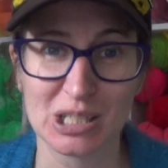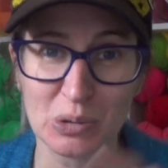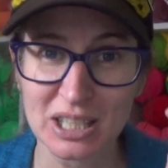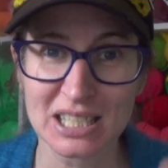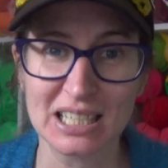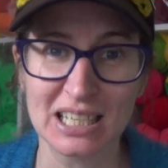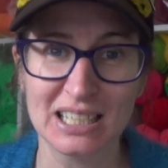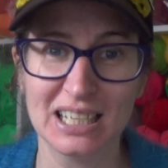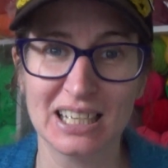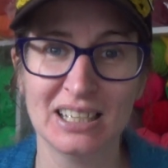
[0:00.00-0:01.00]
So on the
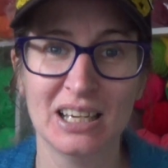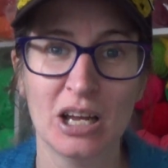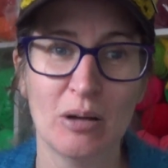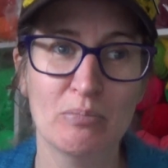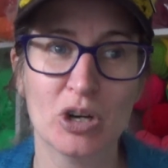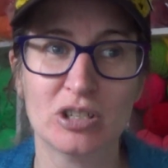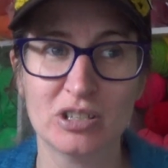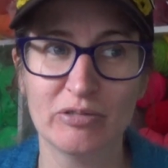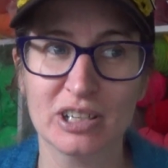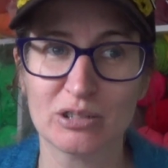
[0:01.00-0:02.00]
Sunday, most
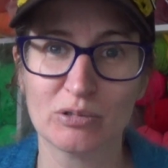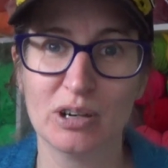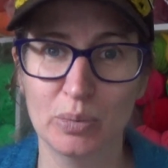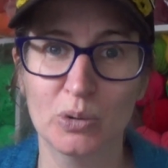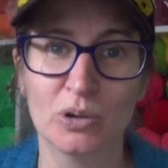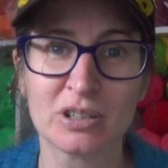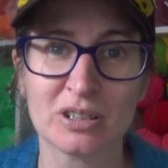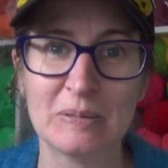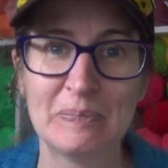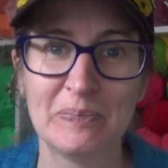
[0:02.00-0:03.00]
of us rebooked,
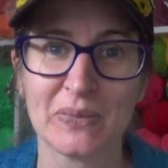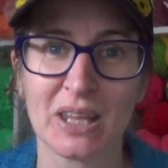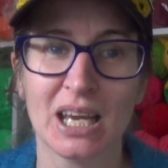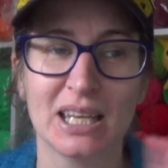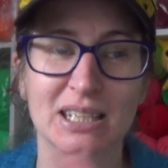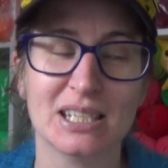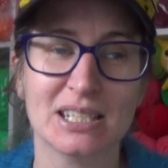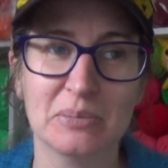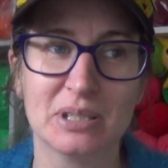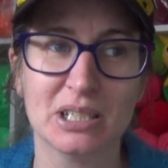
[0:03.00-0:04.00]
and then
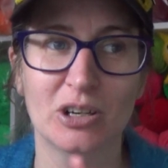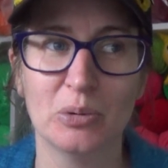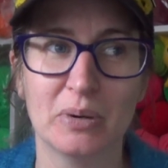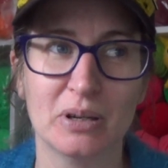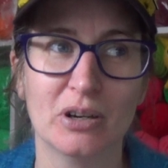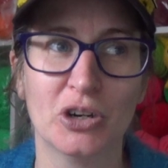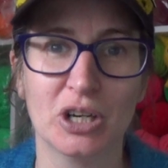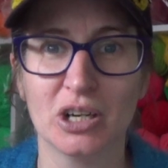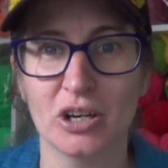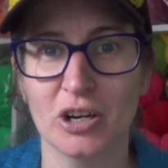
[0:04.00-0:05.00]
some said, oh, we've got
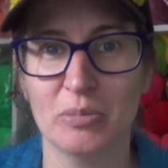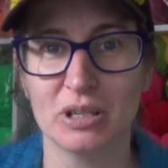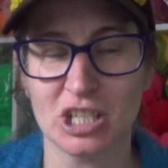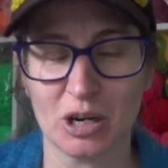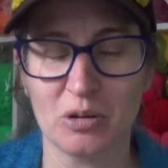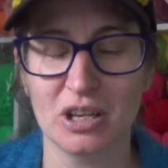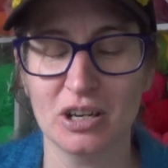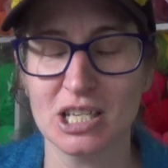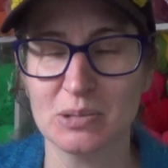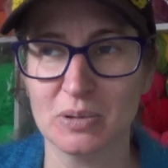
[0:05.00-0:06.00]
to go home and check with their
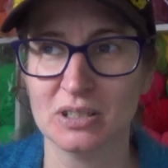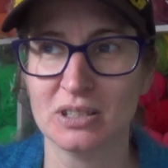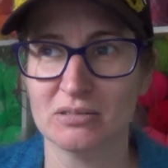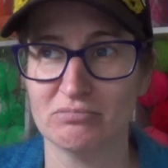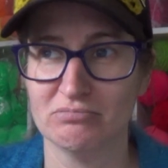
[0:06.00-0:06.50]
husbands.